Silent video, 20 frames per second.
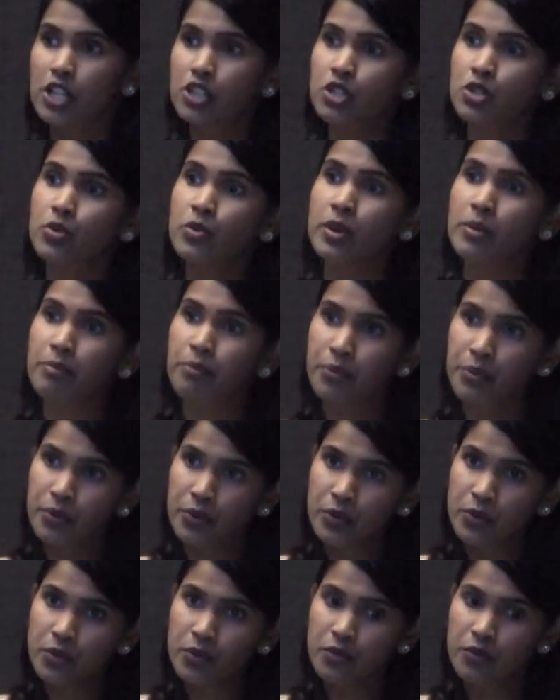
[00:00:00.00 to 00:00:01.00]
to
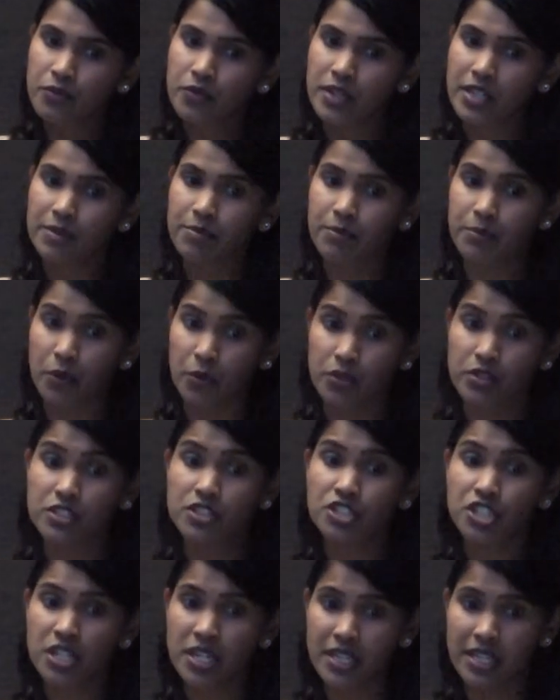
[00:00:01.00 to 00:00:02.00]
improve both
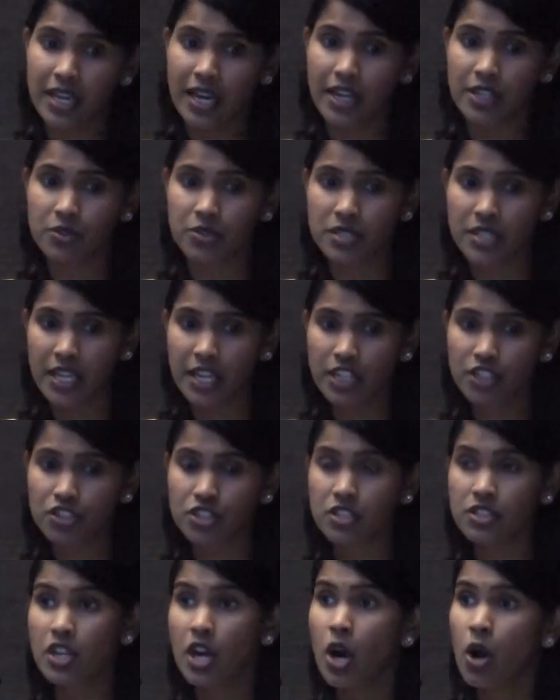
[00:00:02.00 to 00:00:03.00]
gene
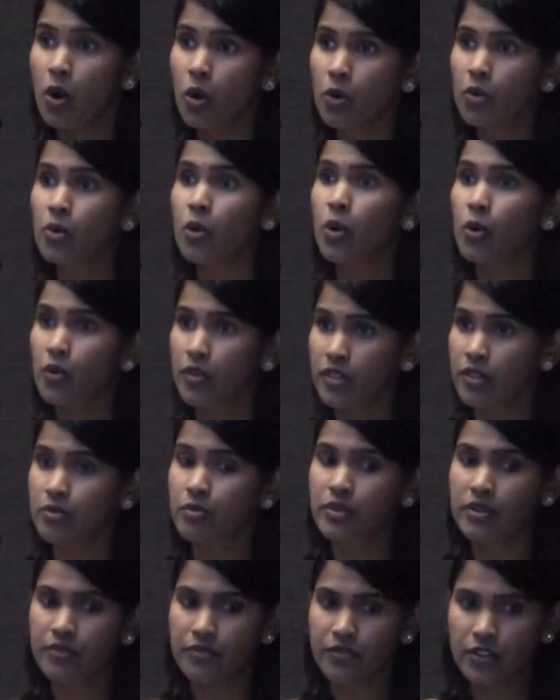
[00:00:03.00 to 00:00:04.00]
annotations or the
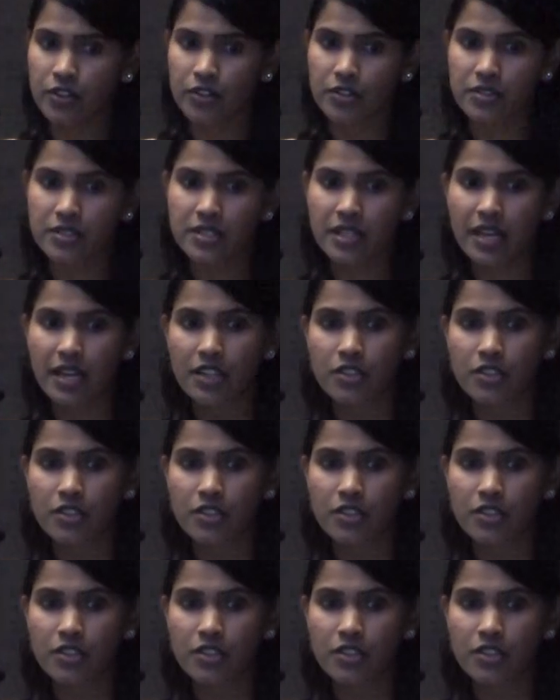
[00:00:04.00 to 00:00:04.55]
reverse.